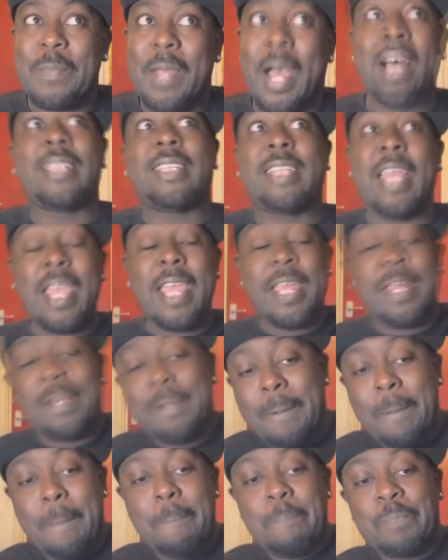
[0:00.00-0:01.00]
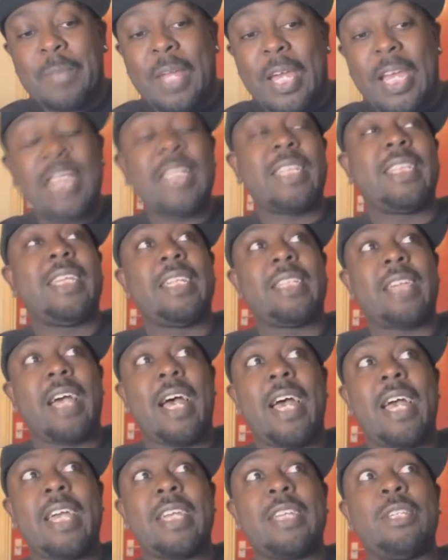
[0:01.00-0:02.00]
And then he did
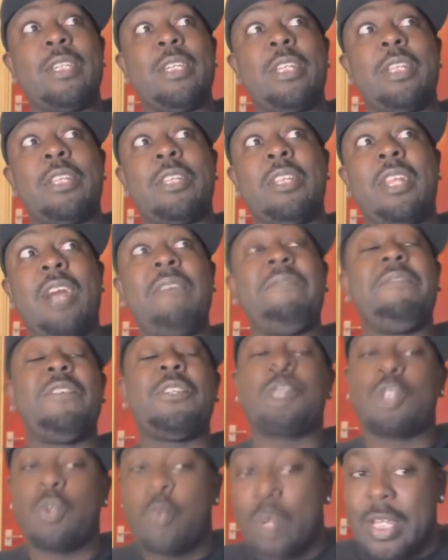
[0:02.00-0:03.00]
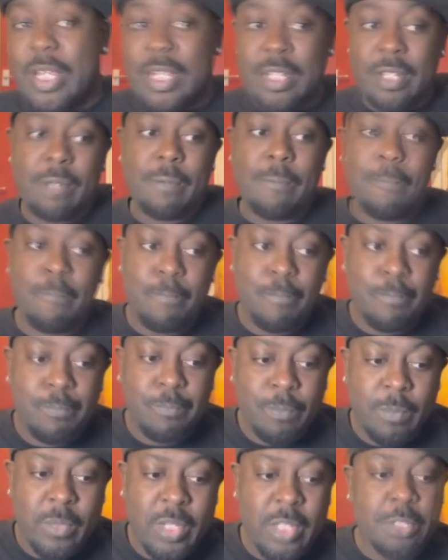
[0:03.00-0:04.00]
another tweet.
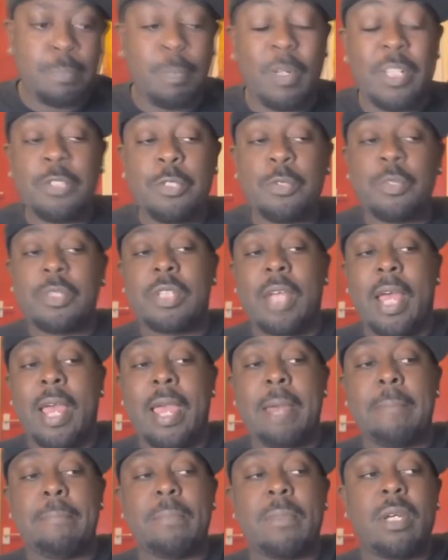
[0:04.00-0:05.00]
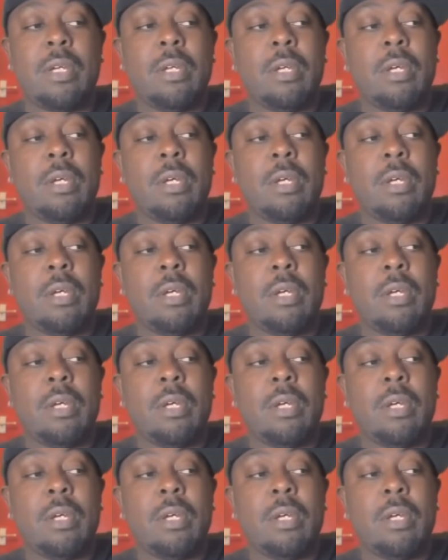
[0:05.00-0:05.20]
This was a